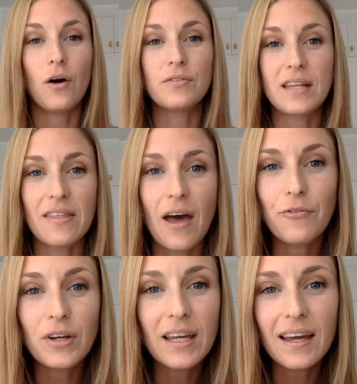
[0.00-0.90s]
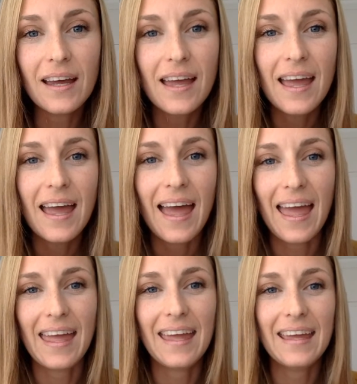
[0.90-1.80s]
South Africa.
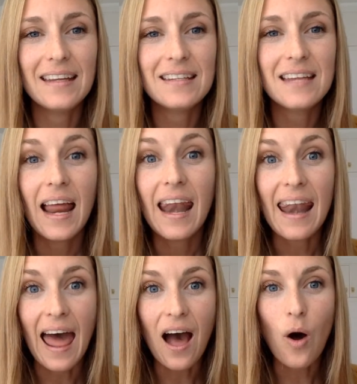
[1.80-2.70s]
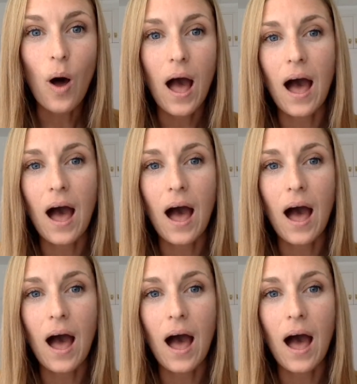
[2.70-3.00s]
And now